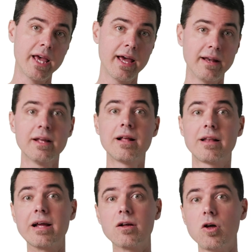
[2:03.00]
And,
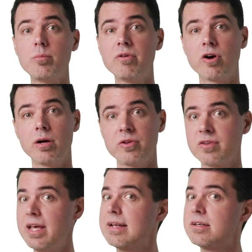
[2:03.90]
like global
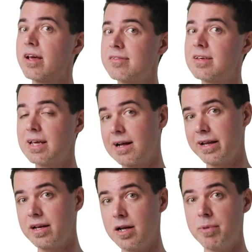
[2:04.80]
variables, it doesn't get
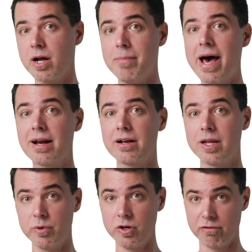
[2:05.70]
cleaned up
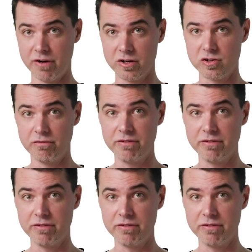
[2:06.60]
automatically when your function